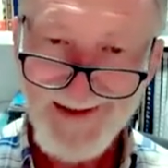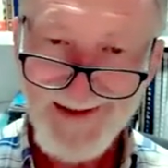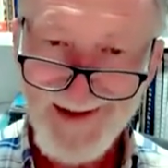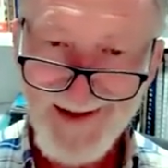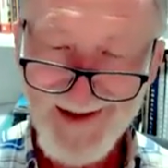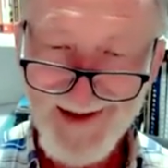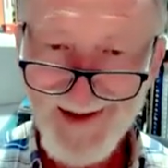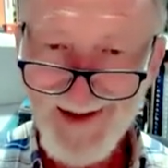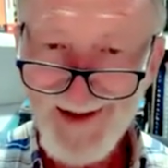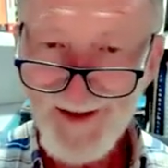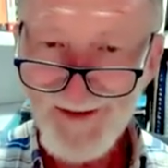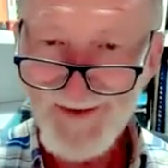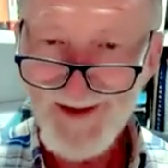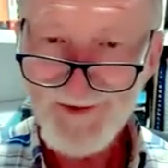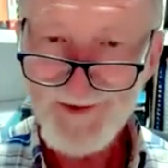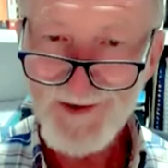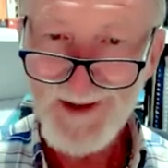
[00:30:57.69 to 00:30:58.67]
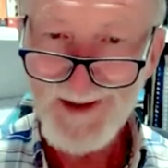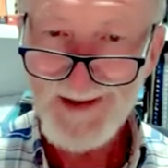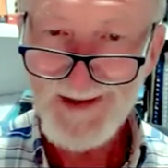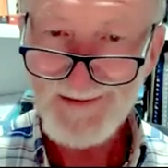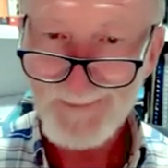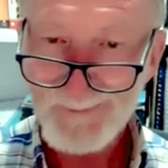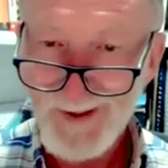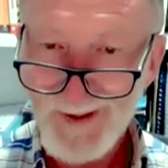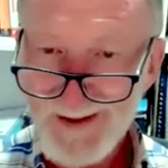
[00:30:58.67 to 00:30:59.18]
they try and have
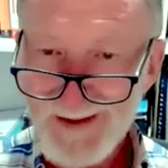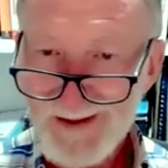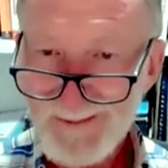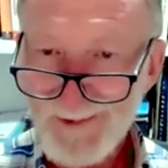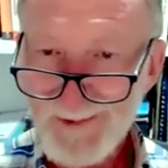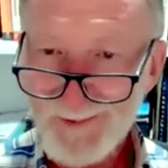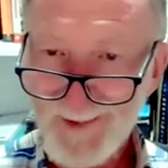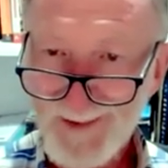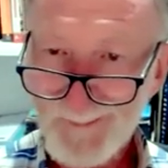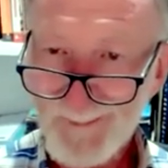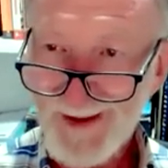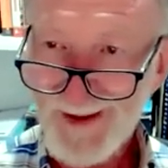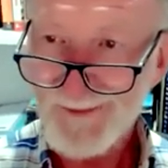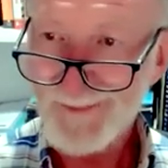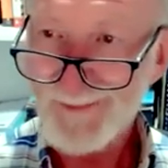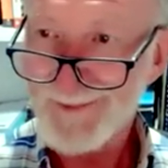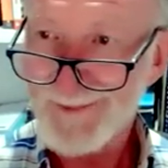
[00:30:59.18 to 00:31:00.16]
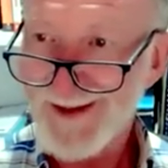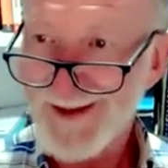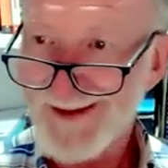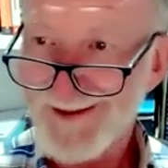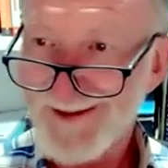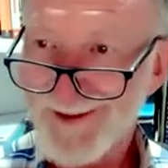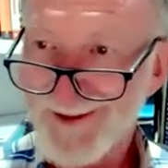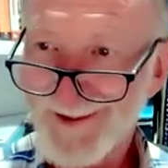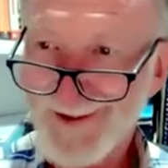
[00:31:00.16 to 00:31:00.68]
a pee between 1 and 3
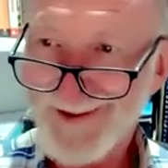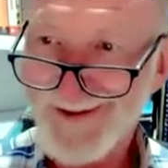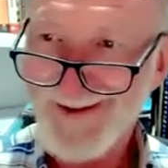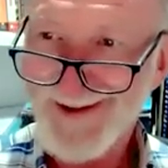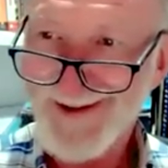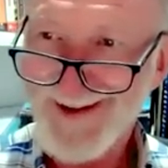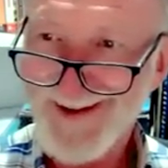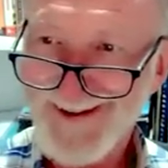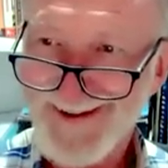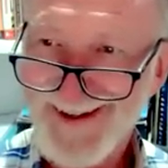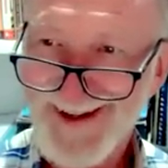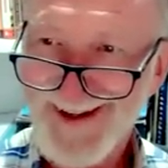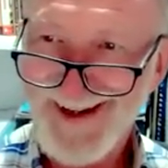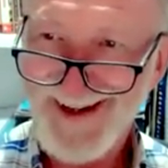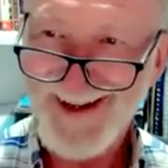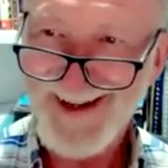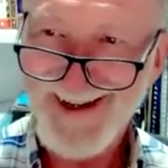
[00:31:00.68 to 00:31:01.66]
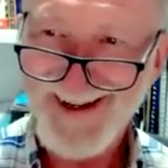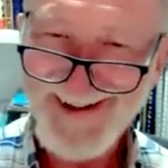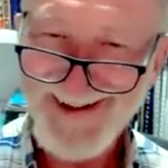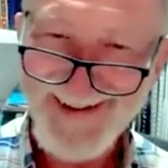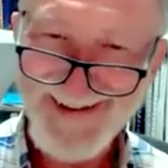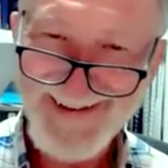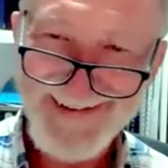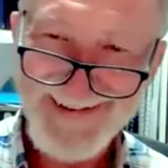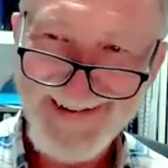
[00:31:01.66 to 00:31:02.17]
o'clock at night
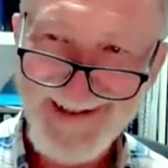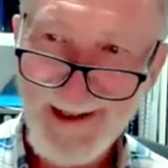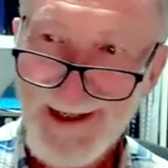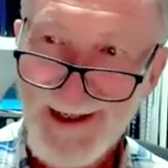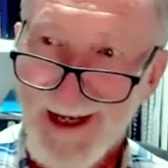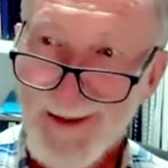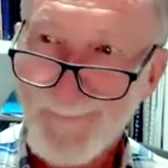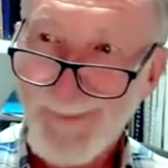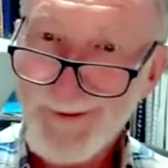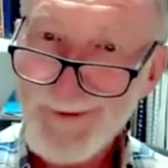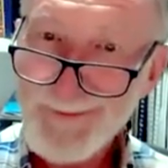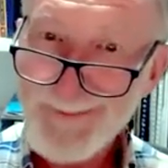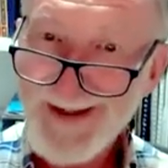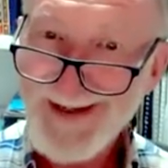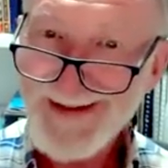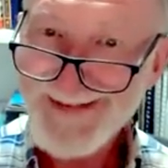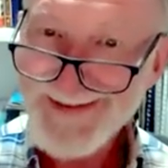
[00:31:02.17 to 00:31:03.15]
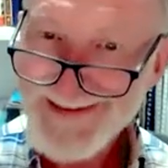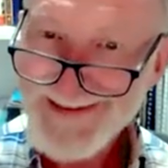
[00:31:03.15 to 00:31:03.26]
and pull back the